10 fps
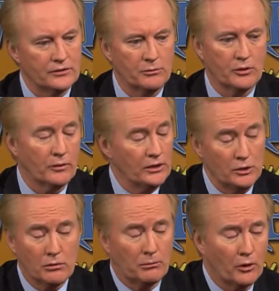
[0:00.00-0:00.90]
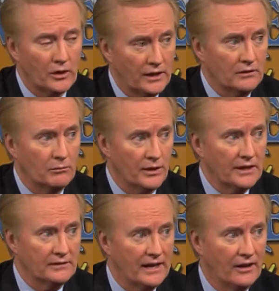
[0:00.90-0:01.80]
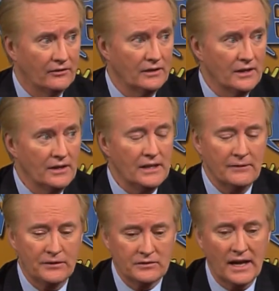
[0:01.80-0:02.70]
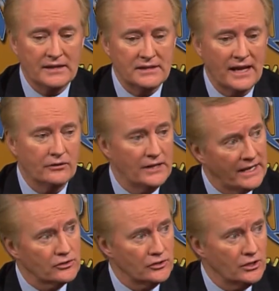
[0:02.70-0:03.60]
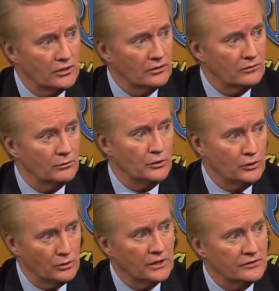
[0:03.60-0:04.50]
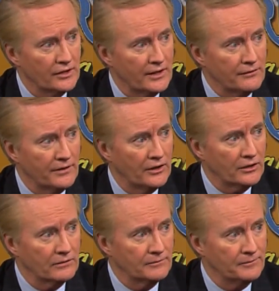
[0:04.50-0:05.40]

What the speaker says: this murder rate, and you were brought in to bring it down. If it's not down next year, will you consider that a failure?